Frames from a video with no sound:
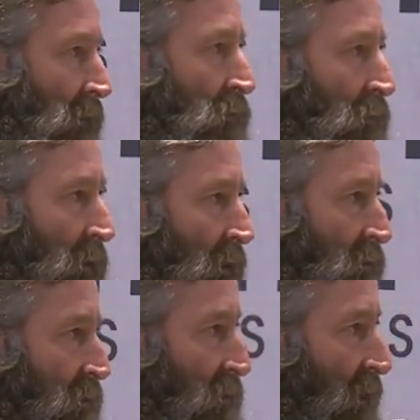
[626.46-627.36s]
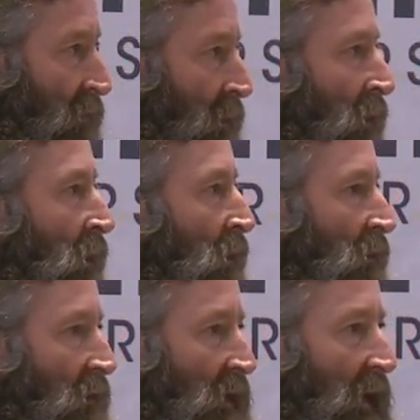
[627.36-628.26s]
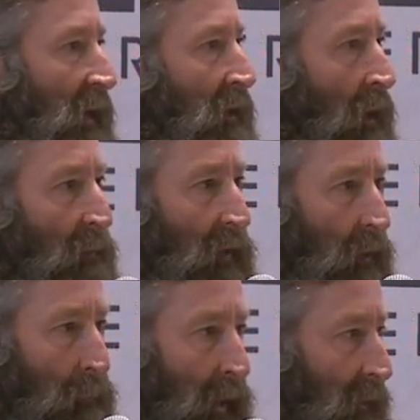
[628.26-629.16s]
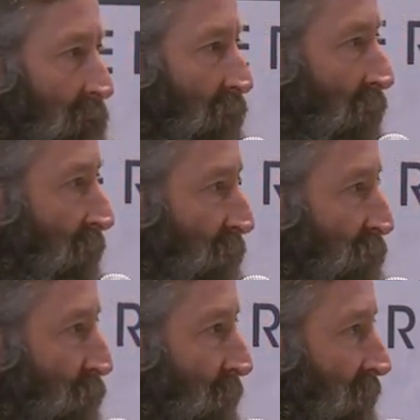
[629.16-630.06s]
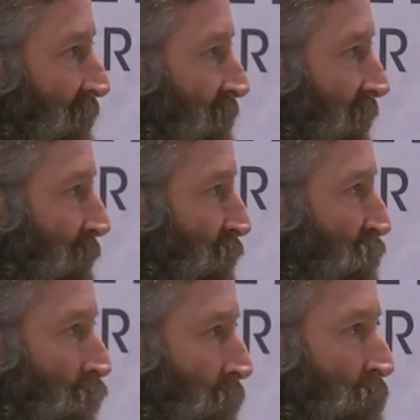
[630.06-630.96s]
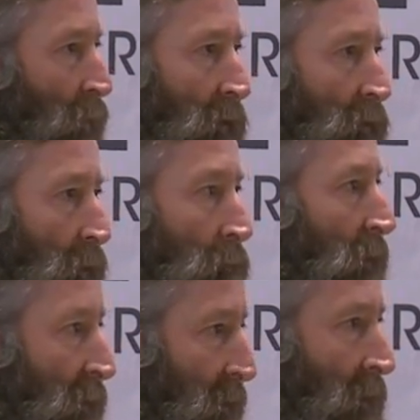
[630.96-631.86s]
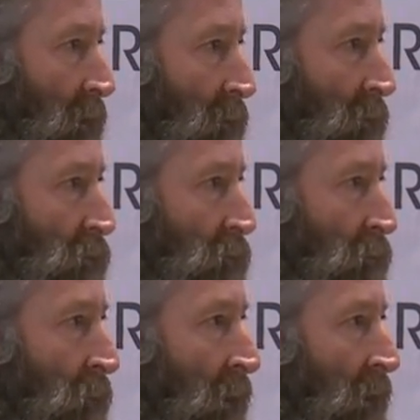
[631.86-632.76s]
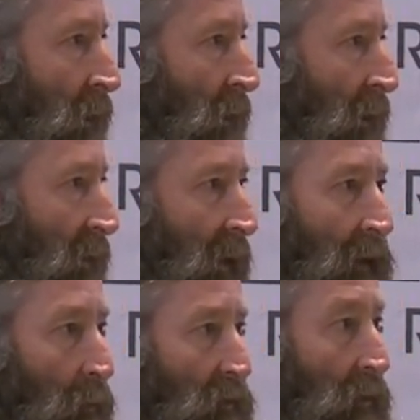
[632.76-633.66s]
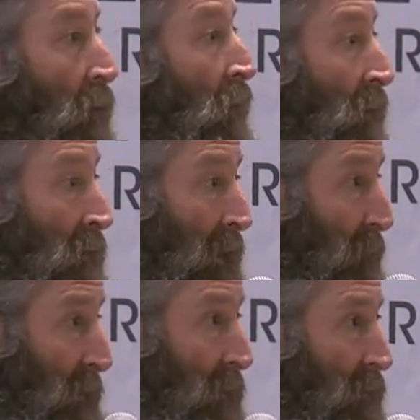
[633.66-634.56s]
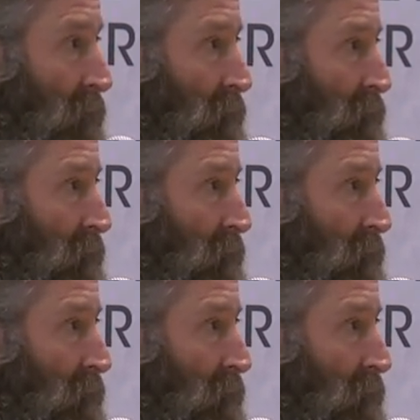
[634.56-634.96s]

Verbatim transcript: in 2007 that the economic impact of our industry at that time was 1.3 billion dollars. And that was a long time ago.